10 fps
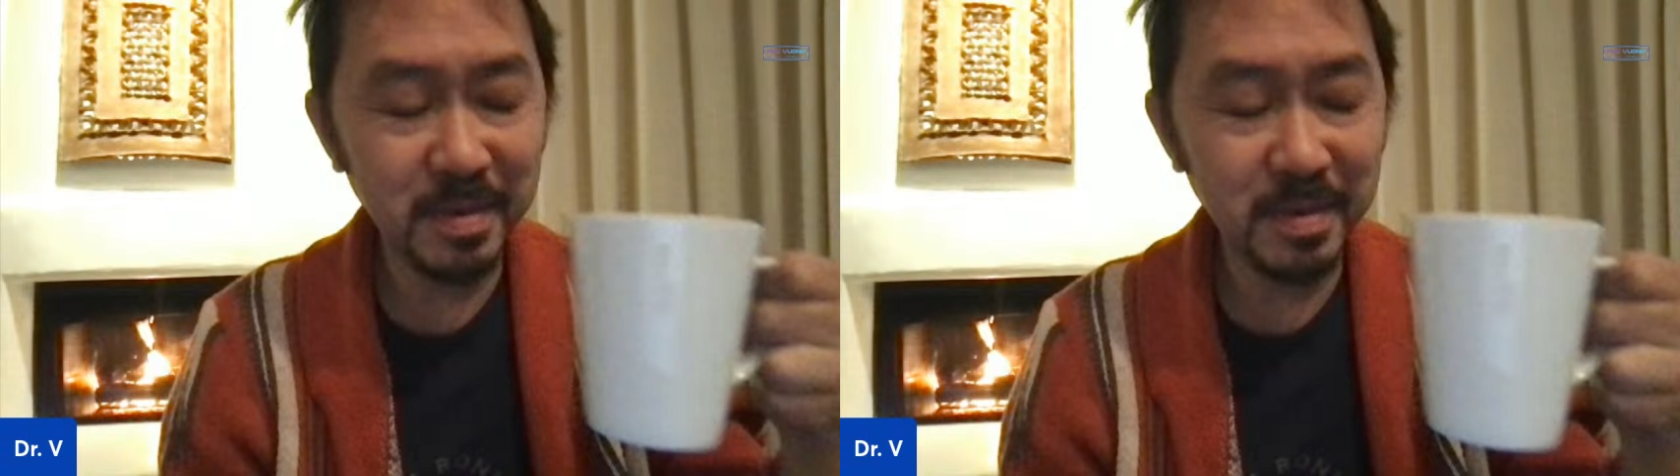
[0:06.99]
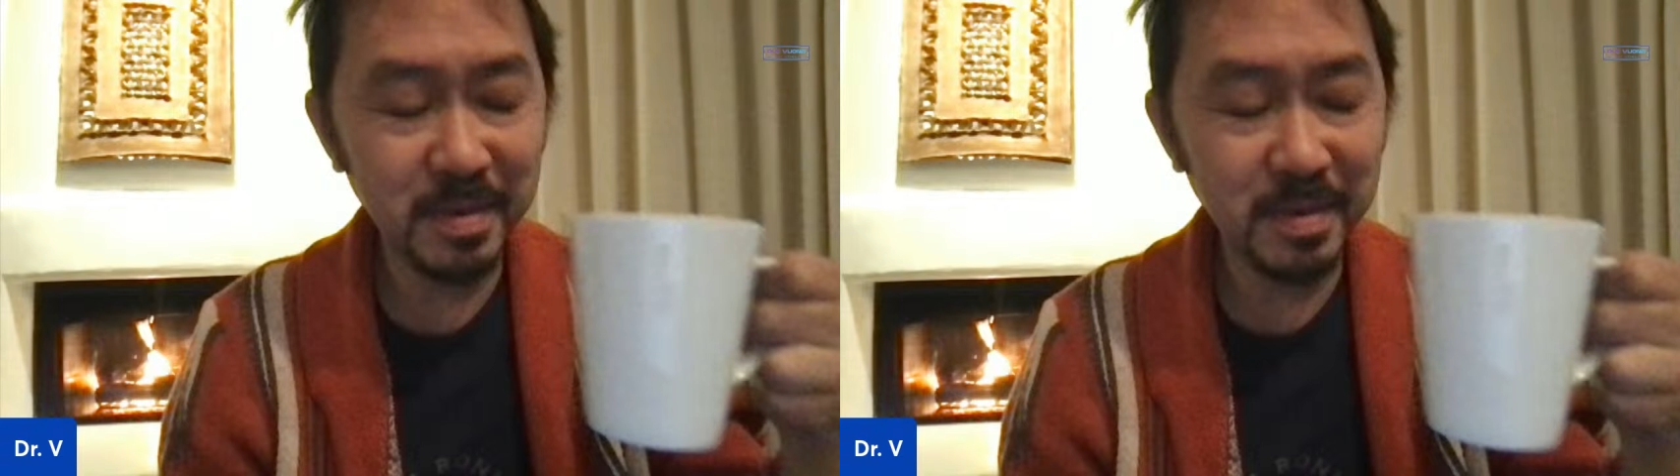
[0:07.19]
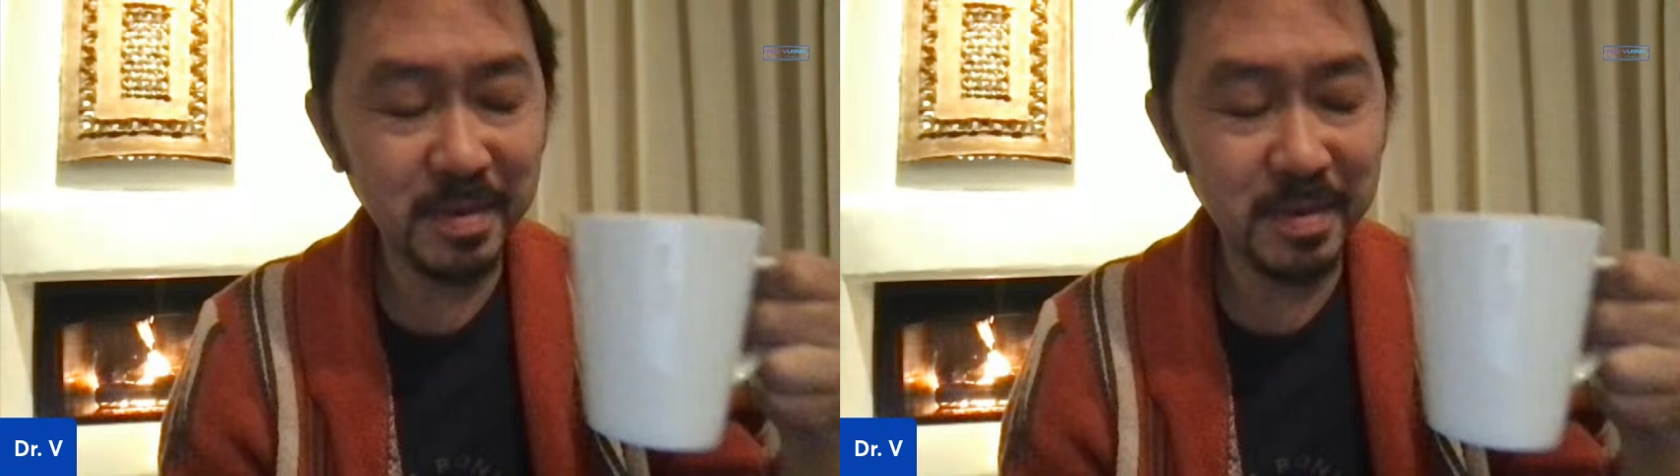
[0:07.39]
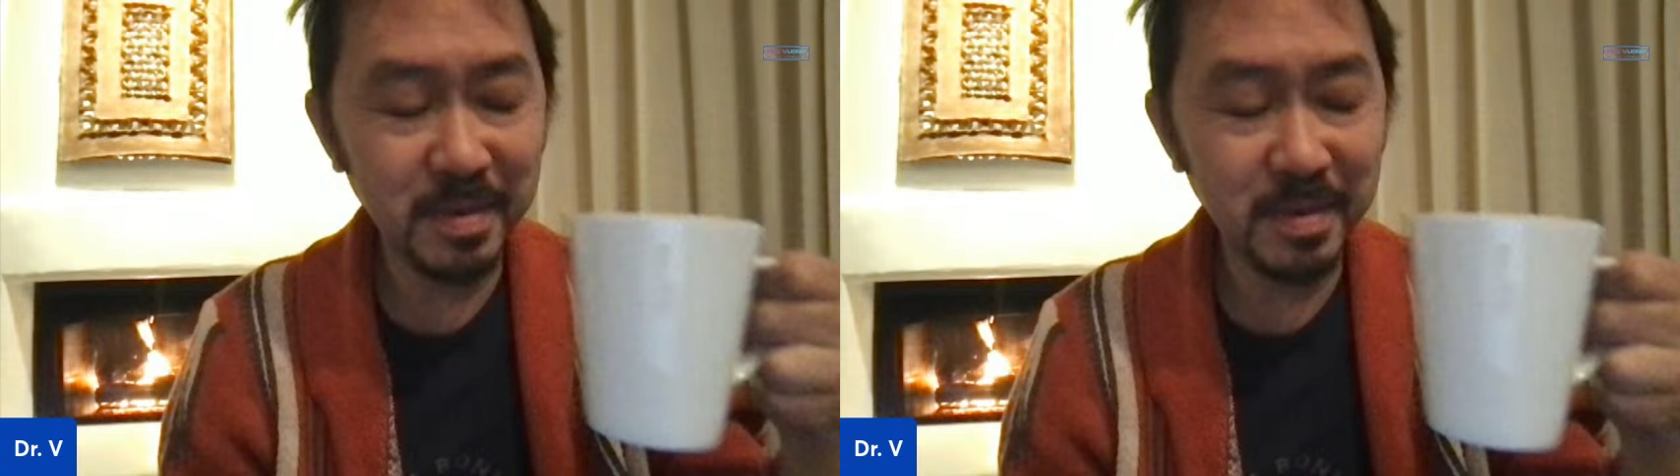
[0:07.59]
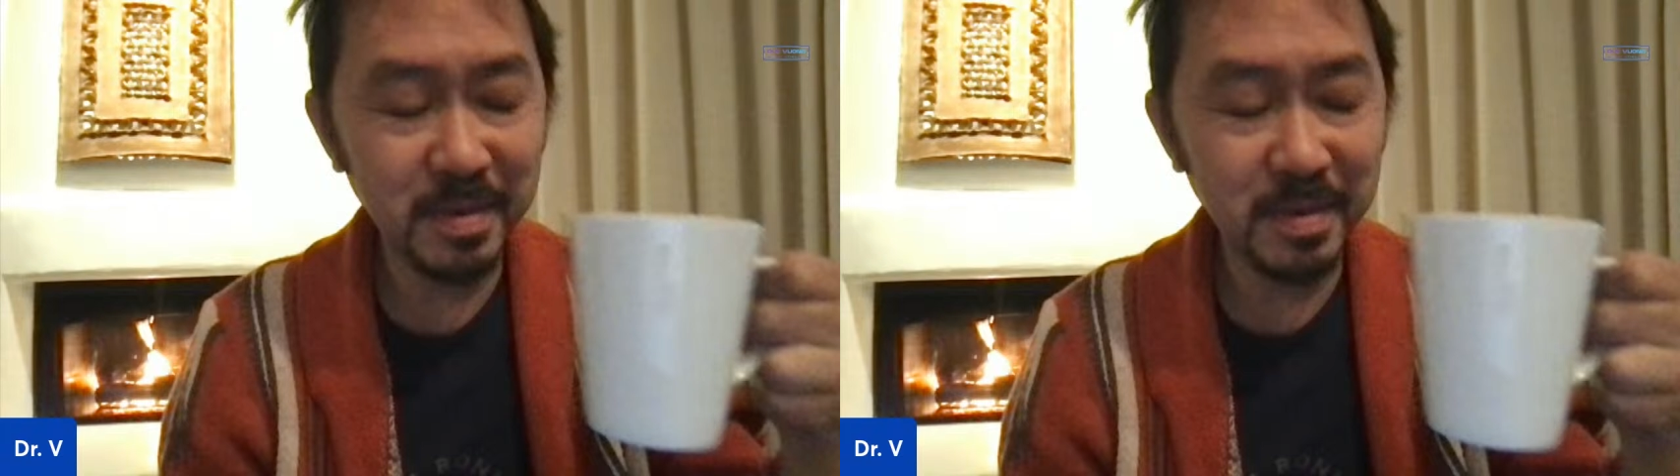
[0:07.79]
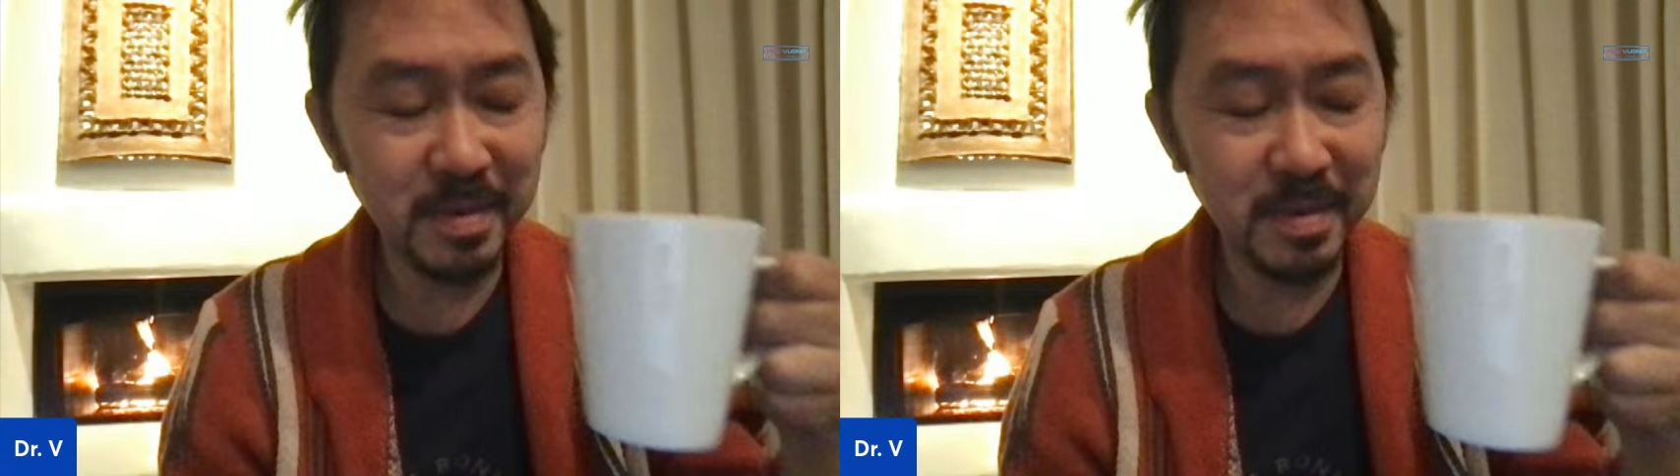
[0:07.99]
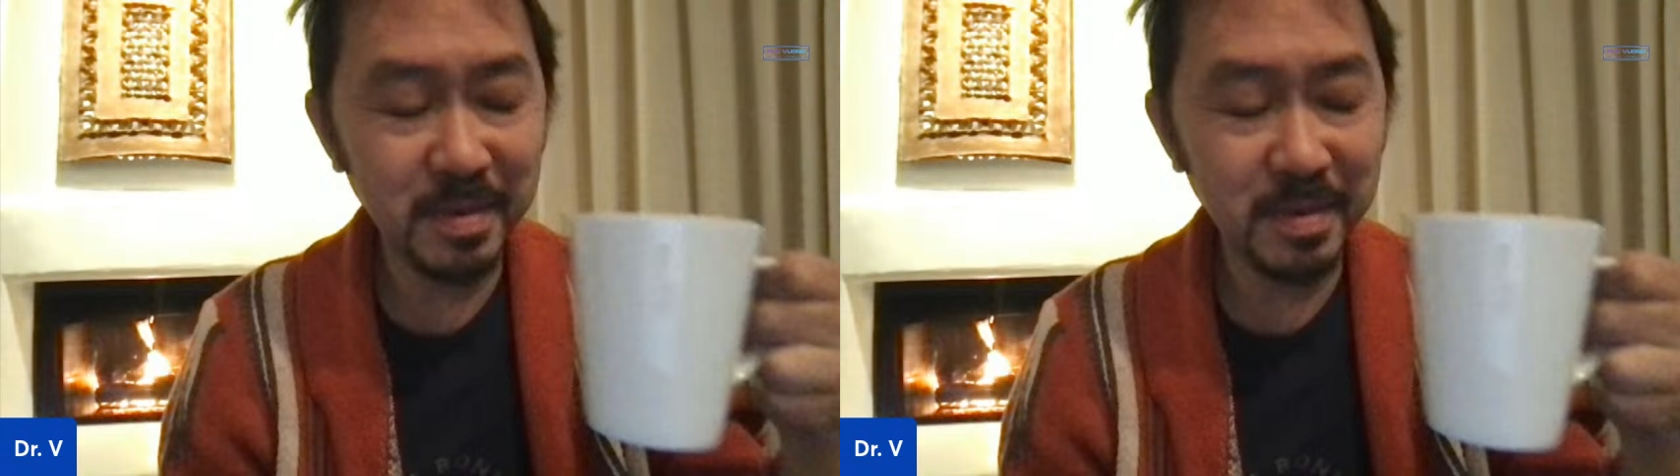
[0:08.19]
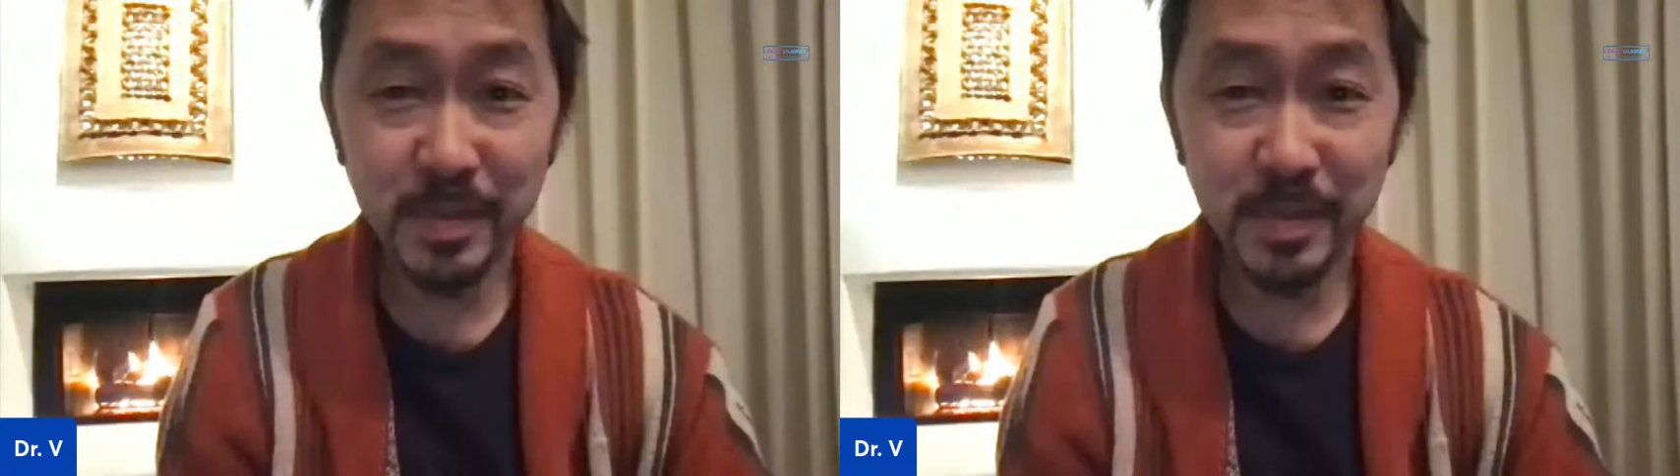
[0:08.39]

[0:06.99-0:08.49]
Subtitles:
Good morning from